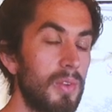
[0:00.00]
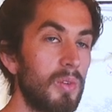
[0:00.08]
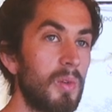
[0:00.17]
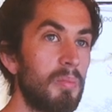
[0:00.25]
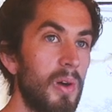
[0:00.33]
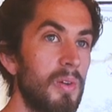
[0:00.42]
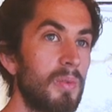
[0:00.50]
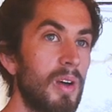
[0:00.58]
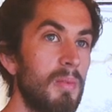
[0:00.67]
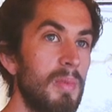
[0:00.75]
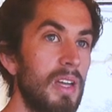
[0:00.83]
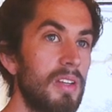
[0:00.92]
there was a point
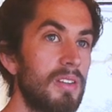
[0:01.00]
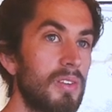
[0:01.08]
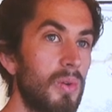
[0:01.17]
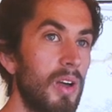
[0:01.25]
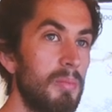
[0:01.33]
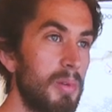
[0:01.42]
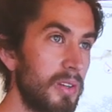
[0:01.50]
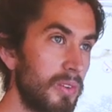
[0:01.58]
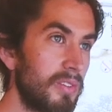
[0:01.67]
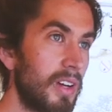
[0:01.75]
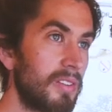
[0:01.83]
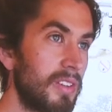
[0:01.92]
where I made quite a
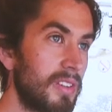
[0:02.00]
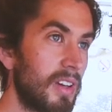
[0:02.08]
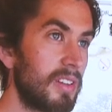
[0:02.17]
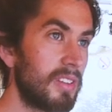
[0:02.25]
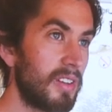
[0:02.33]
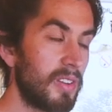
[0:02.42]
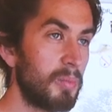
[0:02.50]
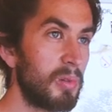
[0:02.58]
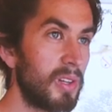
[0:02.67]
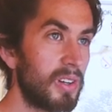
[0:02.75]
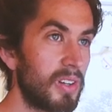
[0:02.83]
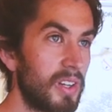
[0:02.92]
bit with advertising on the
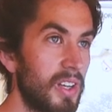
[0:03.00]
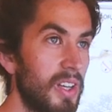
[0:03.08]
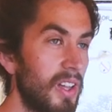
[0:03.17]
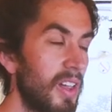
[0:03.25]
blog.